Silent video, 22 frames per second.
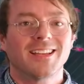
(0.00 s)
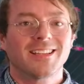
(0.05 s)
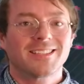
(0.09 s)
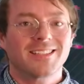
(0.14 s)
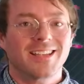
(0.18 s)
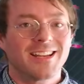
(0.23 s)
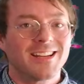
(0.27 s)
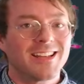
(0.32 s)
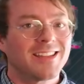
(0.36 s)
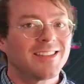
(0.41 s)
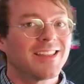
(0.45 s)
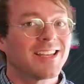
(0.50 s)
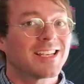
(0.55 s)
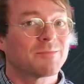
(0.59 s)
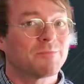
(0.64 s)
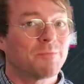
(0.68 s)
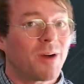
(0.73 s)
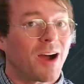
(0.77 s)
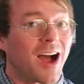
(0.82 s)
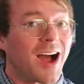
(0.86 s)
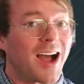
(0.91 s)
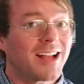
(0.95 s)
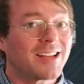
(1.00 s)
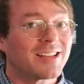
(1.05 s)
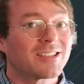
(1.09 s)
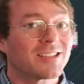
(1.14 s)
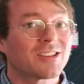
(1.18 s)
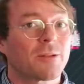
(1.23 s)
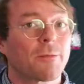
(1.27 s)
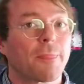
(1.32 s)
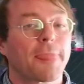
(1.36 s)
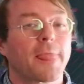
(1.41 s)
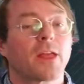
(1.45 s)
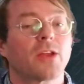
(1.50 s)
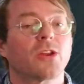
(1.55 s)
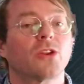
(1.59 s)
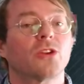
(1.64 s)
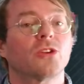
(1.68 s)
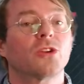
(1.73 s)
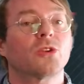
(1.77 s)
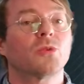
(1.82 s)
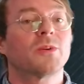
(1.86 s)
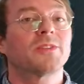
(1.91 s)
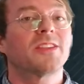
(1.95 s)
sending these bots
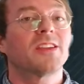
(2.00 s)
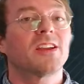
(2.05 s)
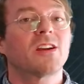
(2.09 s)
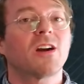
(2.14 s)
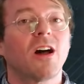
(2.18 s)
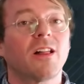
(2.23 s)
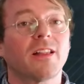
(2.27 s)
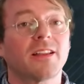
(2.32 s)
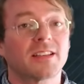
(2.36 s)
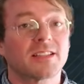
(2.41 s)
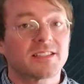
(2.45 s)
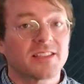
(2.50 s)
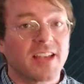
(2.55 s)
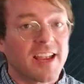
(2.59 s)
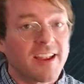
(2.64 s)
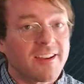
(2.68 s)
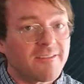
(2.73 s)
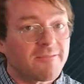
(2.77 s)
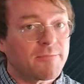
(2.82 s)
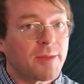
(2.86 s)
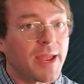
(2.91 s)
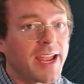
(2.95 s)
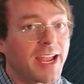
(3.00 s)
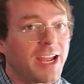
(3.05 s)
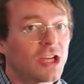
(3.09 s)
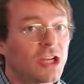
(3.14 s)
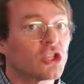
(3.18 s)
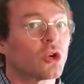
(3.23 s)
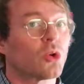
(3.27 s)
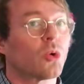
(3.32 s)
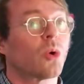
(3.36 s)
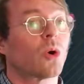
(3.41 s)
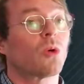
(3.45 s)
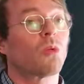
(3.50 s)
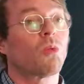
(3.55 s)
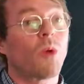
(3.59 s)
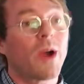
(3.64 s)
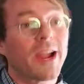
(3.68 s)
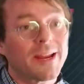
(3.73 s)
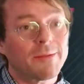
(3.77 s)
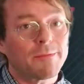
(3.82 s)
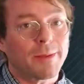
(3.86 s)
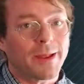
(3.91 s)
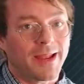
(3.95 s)
to what they call a safe page or
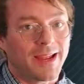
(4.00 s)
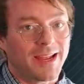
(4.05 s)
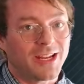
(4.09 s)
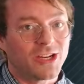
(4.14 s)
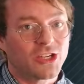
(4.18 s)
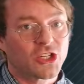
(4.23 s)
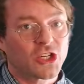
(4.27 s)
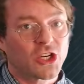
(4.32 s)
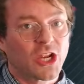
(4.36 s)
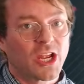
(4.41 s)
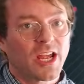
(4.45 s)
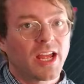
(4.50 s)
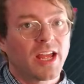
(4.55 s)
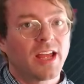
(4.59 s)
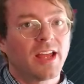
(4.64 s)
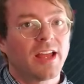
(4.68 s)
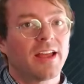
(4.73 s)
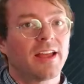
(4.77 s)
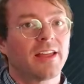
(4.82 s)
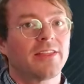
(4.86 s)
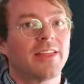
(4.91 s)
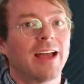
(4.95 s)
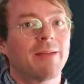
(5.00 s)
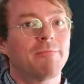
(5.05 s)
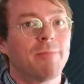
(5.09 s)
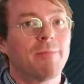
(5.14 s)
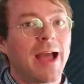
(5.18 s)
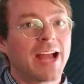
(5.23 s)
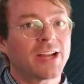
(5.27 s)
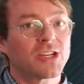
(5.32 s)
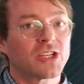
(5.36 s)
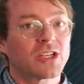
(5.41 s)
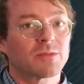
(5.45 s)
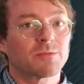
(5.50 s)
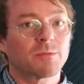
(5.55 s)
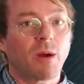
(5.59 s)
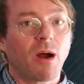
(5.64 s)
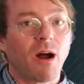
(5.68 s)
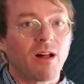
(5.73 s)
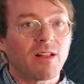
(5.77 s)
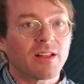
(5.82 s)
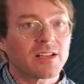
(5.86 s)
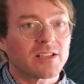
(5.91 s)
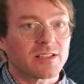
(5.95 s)
white page that matches
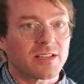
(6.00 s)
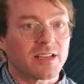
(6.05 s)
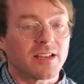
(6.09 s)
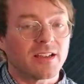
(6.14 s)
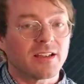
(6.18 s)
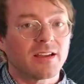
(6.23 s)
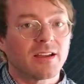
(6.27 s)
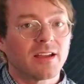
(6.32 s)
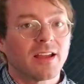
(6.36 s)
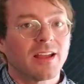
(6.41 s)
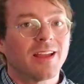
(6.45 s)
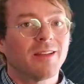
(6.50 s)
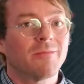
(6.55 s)
policy,